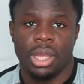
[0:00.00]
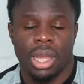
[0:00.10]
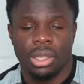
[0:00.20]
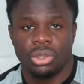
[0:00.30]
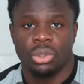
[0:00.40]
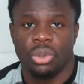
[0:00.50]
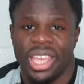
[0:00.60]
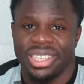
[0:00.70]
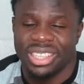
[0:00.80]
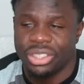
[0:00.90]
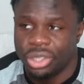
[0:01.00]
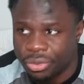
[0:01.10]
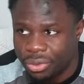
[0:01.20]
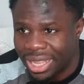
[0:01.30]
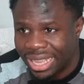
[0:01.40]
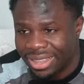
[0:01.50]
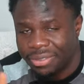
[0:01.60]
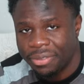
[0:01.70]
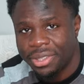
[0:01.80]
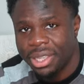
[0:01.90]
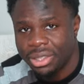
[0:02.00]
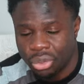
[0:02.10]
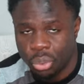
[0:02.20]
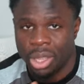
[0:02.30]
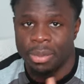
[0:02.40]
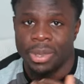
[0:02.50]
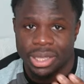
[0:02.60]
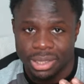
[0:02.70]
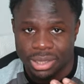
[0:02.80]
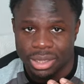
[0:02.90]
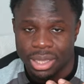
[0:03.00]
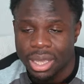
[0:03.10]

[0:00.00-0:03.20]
I look to do a HIIT session for like 15 to 20 minutes,